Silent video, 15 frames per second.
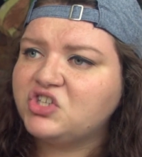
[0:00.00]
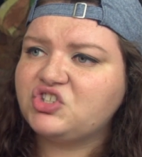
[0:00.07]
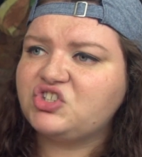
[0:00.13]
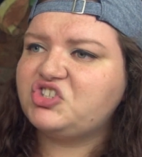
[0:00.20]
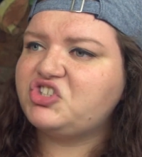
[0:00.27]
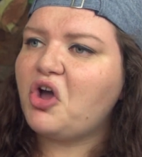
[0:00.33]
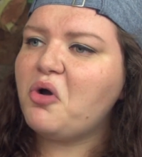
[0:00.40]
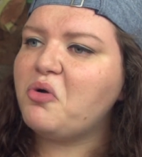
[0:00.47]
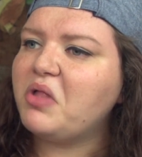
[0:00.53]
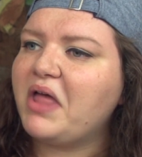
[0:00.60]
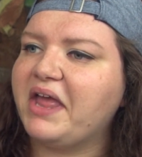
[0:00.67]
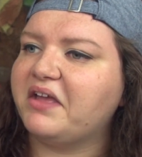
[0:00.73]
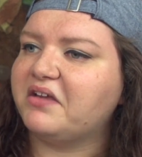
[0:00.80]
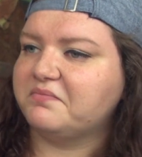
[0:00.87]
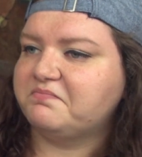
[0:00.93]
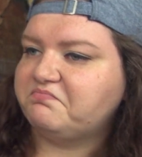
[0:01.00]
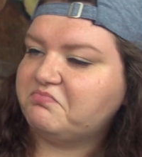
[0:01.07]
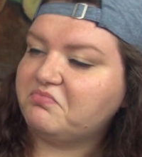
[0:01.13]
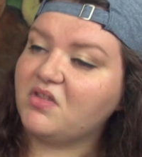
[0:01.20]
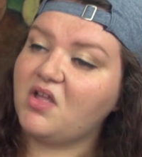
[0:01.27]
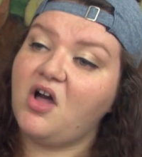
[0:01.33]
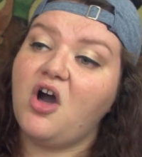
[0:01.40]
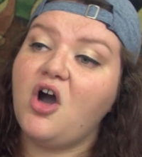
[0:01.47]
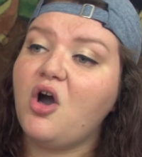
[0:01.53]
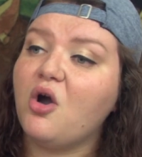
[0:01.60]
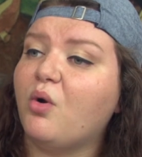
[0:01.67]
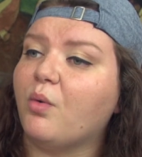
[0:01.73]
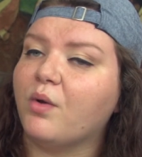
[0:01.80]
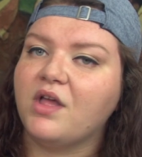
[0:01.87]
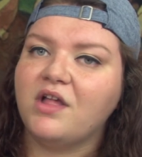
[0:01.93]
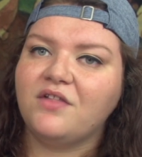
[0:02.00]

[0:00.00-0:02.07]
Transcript: so, like, oh,